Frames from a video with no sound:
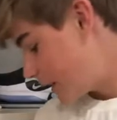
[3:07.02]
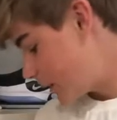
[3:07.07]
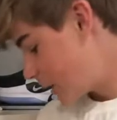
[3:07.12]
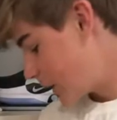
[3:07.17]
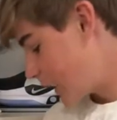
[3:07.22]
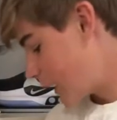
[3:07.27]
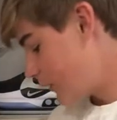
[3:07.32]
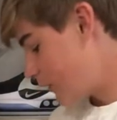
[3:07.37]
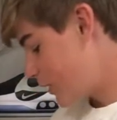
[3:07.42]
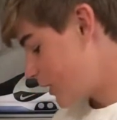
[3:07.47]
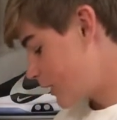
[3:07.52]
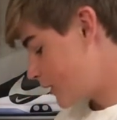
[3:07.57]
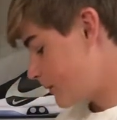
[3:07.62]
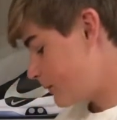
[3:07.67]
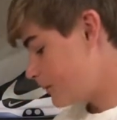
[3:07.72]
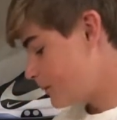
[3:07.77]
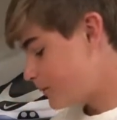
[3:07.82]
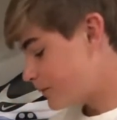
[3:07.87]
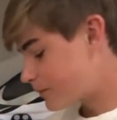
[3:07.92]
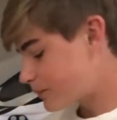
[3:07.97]
they were given
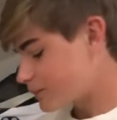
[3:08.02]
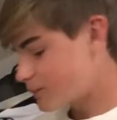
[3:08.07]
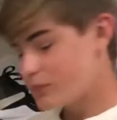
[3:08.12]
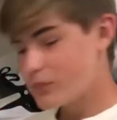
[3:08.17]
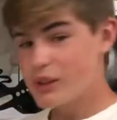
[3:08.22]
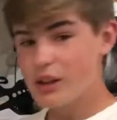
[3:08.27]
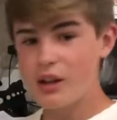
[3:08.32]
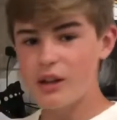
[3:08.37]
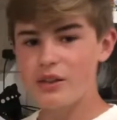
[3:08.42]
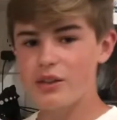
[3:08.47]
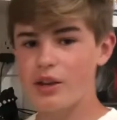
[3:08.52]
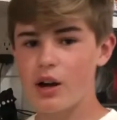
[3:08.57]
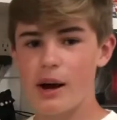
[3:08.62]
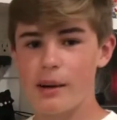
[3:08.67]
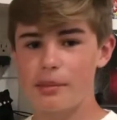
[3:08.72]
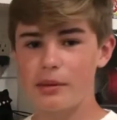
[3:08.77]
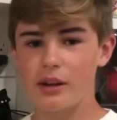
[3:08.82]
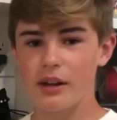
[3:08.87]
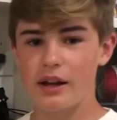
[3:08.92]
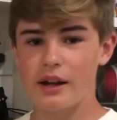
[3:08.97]

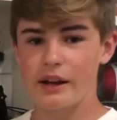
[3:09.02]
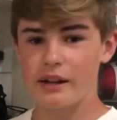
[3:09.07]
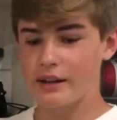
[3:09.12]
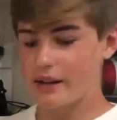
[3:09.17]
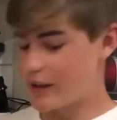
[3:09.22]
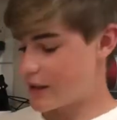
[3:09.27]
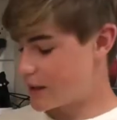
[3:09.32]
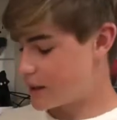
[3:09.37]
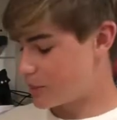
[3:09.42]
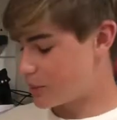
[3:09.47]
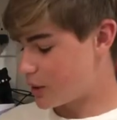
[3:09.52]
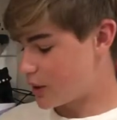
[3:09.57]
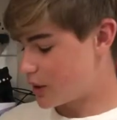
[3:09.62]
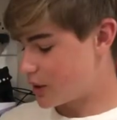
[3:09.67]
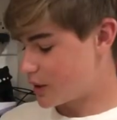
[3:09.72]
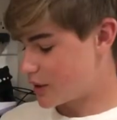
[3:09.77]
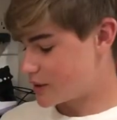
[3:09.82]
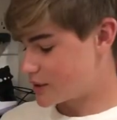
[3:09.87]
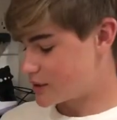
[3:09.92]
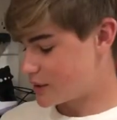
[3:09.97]
top-of-the-line Nike
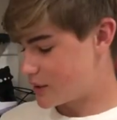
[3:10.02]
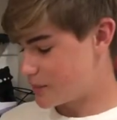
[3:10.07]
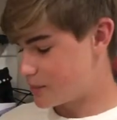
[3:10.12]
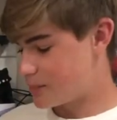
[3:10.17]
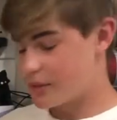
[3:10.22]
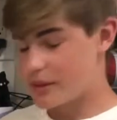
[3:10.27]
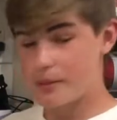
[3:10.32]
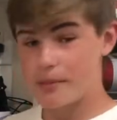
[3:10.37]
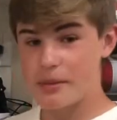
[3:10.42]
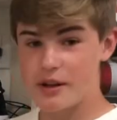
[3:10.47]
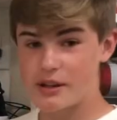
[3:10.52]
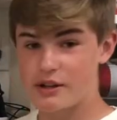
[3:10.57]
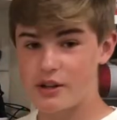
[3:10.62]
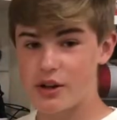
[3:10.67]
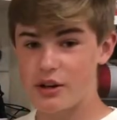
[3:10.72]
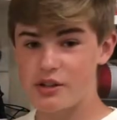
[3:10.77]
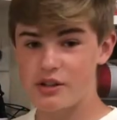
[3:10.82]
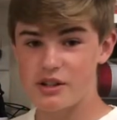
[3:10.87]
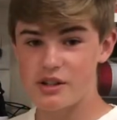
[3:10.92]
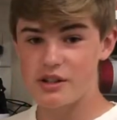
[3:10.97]
products and the best
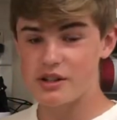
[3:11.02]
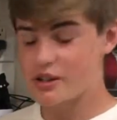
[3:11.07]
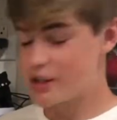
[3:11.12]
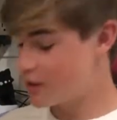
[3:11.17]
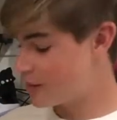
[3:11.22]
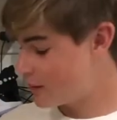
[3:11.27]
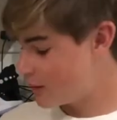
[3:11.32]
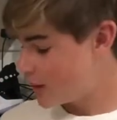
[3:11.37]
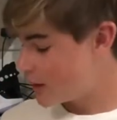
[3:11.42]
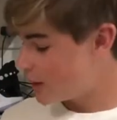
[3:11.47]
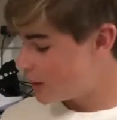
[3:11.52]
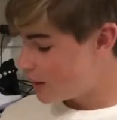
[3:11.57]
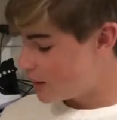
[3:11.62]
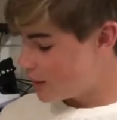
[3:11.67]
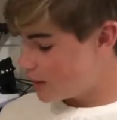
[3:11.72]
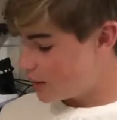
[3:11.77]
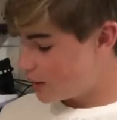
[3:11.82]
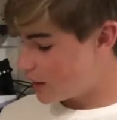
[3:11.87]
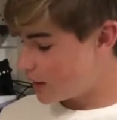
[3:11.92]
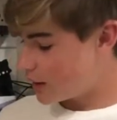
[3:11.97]
coaches,
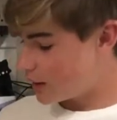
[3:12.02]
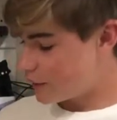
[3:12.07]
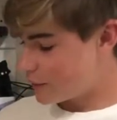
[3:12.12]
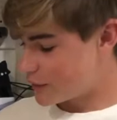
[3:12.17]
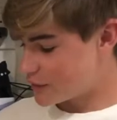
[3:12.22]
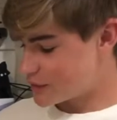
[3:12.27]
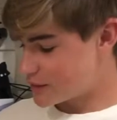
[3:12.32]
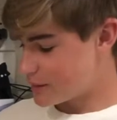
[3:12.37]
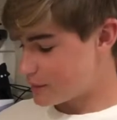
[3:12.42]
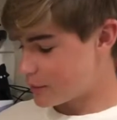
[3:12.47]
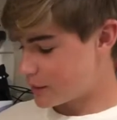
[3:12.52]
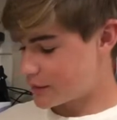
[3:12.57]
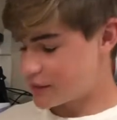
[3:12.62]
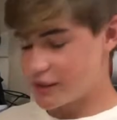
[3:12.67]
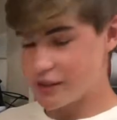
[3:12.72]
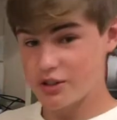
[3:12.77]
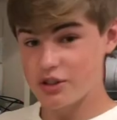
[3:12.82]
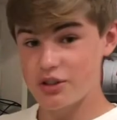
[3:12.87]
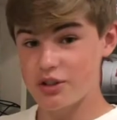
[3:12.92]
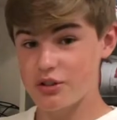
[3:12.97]
for example, like
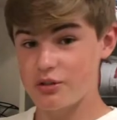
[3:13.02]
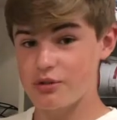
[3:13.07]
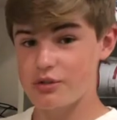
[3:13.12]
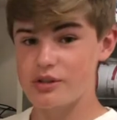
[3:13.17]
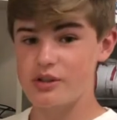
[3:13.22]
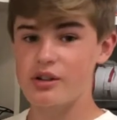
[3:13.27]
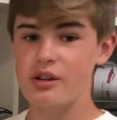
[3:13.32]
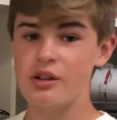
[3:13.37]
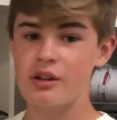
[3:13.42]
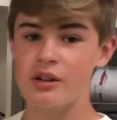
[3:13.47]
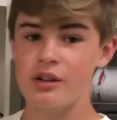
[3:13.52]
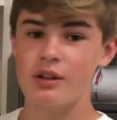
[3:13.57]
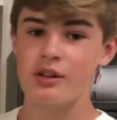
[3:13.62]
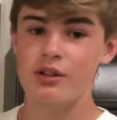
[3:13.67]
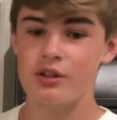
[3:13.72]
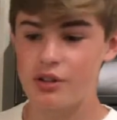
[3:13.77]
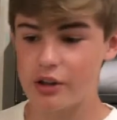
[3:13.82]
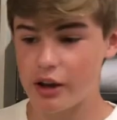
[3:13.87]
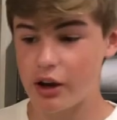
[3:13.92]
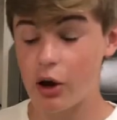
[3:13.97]
these shoes,
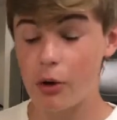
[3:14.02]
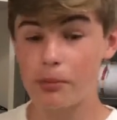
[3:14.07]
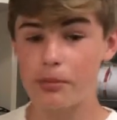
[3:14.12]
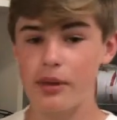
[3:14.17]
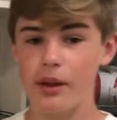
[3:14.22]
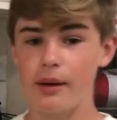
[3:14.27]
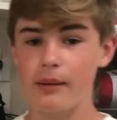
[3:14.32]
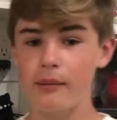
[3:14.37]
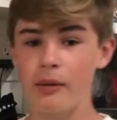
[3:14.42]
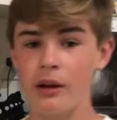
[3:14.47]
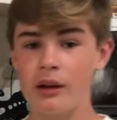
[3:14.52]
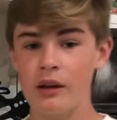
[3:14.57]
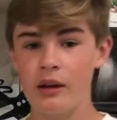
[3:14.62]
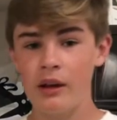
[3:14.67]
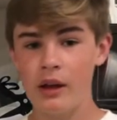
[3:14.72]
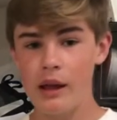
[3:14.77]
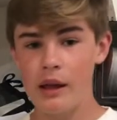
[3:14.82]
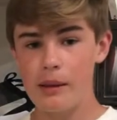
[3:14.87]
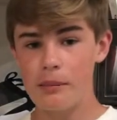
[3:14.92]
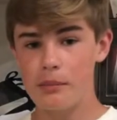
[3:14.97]
to help them
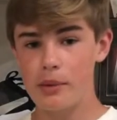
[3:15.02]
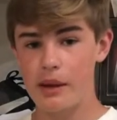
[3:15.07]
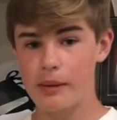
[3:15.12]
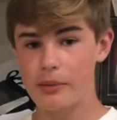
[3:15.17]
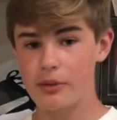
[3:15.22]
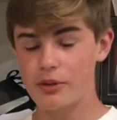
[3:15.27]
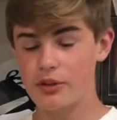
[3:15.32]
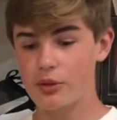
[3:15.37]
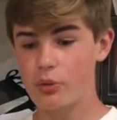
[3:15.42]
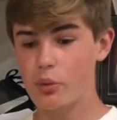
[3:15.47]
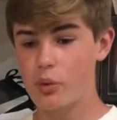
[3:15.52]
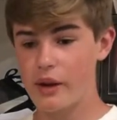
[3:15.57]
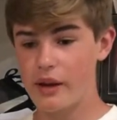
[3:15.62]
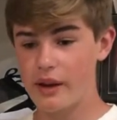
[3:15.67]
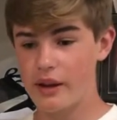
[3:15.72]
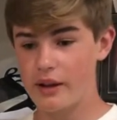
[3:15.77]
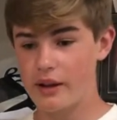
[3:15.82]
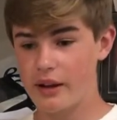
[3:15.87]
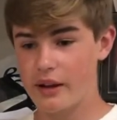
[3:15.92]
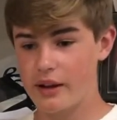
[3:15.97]
be able to
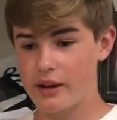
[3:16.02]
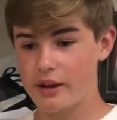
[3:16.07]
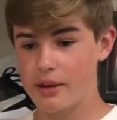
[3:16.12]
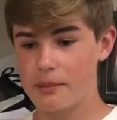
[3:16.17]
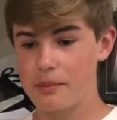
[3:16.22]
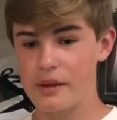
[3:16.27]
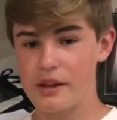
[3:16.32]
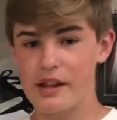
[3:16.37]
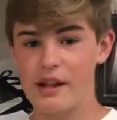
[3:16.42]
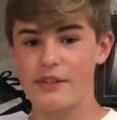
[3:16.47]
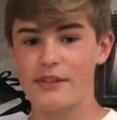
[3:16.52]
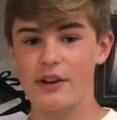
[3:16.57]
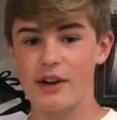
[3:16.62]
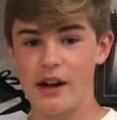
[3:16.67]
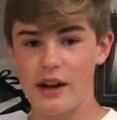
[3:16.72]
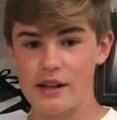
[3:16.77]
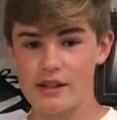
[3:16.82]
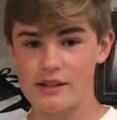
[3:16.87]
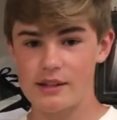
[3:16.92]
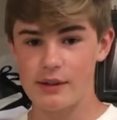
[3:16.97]
win and compete at their
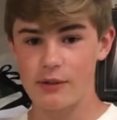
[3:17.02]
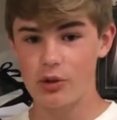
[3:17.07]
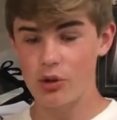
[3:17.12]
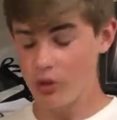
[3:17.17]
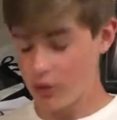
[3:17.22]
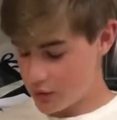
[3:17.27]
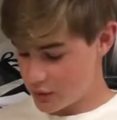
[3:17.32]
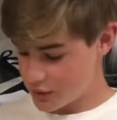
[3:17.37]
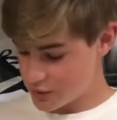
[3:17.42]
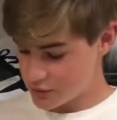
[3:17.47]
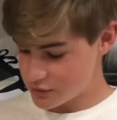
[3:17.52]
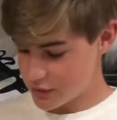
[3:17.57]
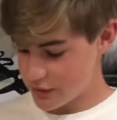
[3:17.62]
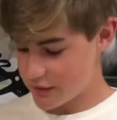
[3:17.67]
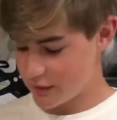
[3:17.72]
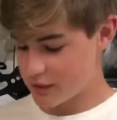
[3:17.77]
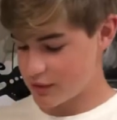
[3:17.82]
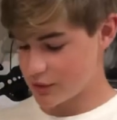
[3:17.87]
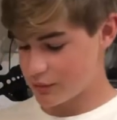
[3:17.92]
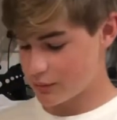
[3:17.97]
highest level. So I
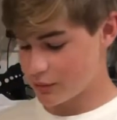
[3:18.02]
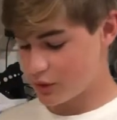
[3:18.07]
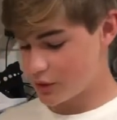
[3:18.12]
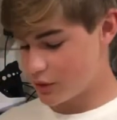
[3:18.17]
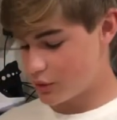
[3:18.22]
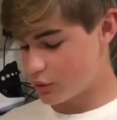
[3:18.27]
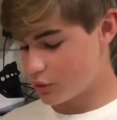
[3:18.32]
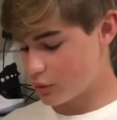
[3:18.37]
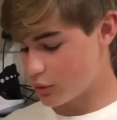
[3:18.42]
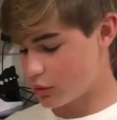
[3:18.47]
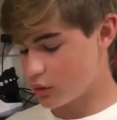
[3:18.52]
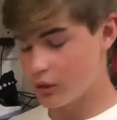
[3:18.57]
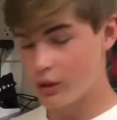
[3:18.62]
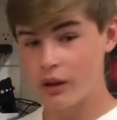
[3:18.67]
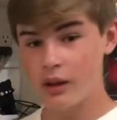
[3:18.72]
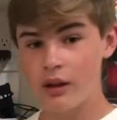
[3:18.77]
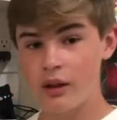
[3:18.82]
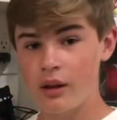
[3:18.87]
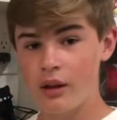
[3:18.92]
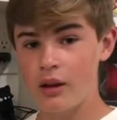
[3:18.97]
think it's a really cool
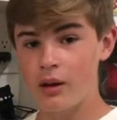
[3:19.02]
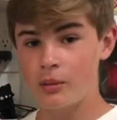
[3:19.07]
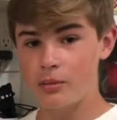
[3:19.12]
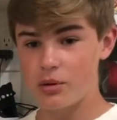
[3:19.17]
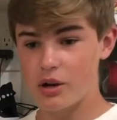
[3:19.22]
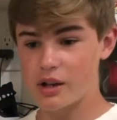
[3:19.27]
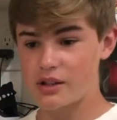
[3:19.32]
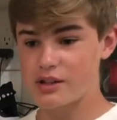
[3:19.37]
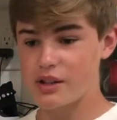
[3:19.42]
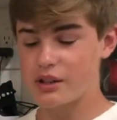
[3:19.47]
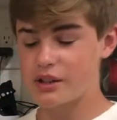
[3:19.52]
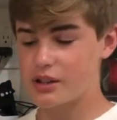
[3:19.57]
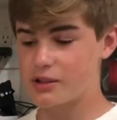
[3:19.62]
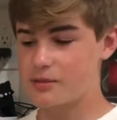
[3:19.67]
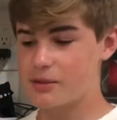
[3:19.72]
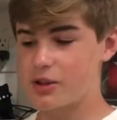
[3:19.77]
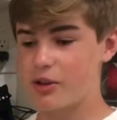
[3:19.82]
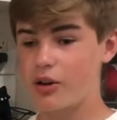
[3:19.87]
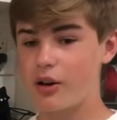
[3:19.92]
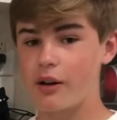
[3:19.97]
project that's
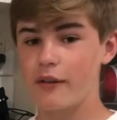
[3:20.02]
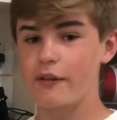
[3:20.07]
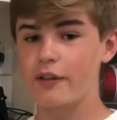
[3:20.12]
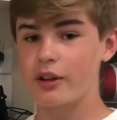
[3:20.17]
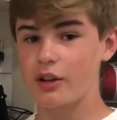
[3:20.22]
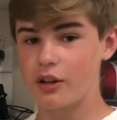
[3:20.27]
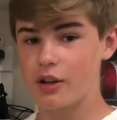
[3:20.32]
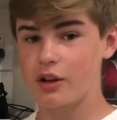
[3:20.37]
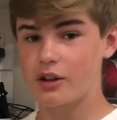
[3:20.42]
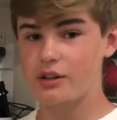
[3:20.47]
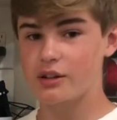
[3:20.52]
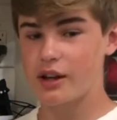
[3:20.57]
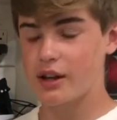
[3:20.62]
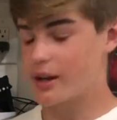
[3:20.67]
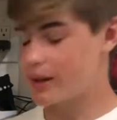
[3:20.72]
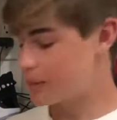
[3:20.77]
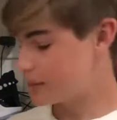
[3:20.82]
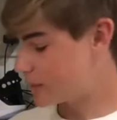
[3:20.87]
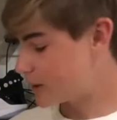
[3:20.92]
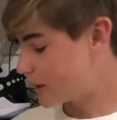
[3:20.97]
been going on for a long
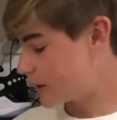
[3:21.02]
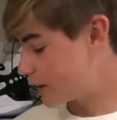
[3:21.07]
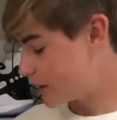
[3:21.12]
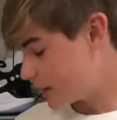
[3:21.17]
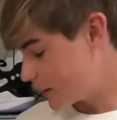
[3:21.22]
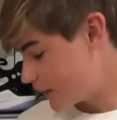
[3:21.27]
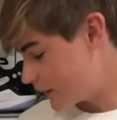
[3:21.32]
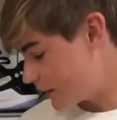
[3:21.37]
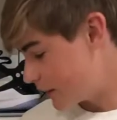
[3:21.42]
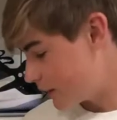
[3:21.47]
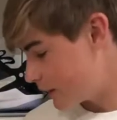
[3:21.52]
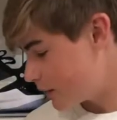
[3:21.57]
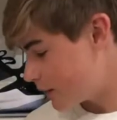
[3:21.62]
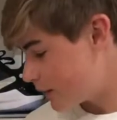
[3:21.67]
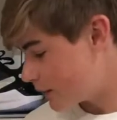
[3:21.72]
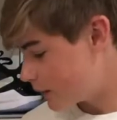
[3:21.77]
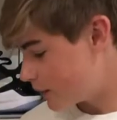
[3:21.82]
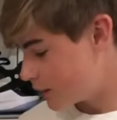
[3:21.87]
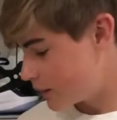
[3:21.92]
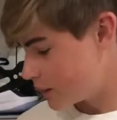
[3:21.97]
time, and
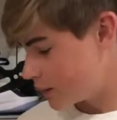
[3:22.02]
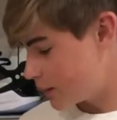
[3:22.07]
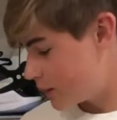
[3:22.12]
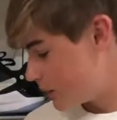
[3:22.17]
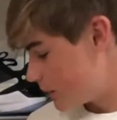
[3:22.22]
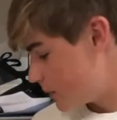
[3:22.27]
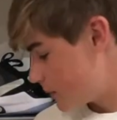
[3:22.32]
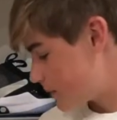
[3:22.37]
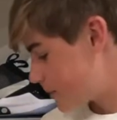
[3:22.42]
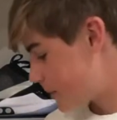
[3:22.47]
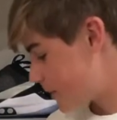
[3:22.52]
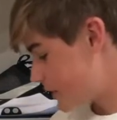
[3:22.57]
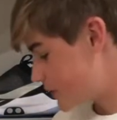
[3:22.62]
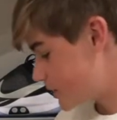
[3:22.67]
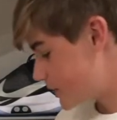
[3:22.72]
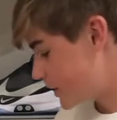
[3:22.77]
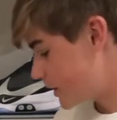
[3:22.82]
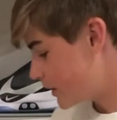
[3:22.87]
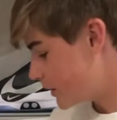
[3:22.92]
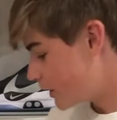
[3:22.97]
it's pretty
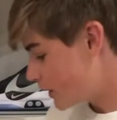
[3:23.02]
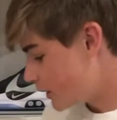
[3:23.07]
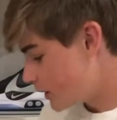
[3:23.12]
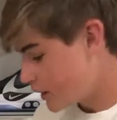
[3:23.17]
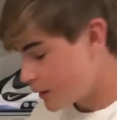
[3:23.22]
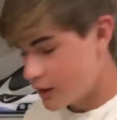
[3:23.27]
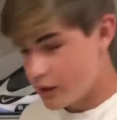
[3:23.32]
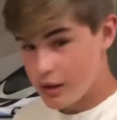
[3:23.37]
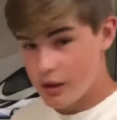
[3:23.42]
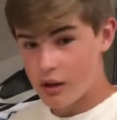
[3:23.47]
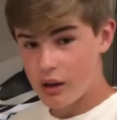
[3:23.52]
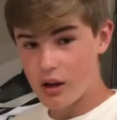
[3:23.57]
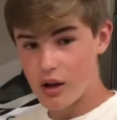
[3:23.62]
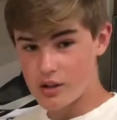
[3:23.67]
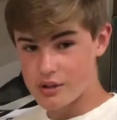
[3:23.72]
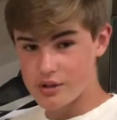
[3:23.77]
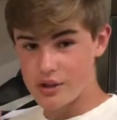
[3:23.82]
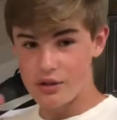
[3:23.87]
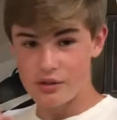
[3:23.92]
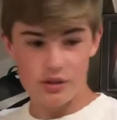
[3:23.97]
sweet.
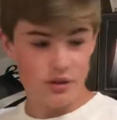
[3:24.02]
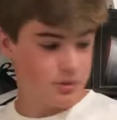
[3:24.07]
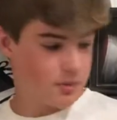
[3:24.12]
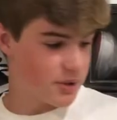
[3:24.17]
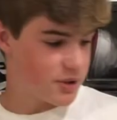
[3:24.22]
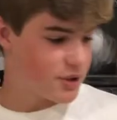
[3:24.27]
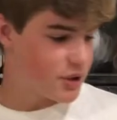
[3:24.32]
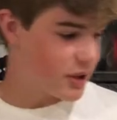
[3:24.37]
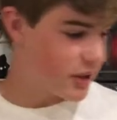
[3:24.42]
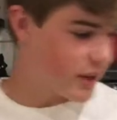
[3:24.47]
Also, just want to show